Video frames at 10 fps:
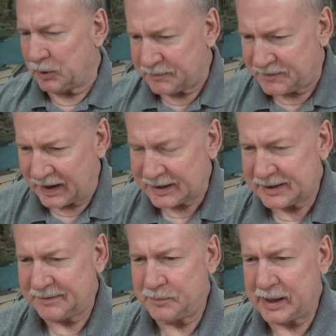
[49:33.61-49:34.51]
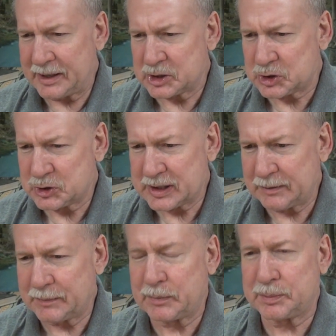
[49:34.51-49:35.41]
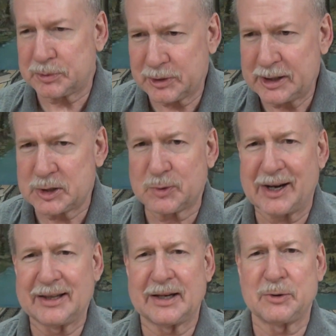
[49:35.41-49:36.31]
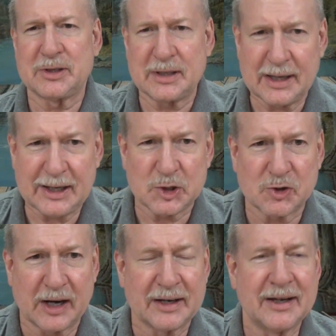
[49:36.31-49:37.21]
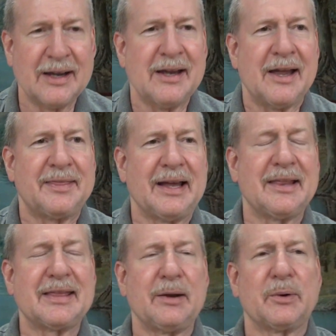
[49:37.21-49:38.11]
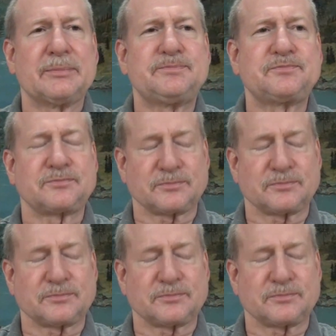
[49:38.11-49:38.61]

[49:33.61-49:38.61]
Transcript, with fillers: effective ministers, they would preach right, they would teach right, they, they would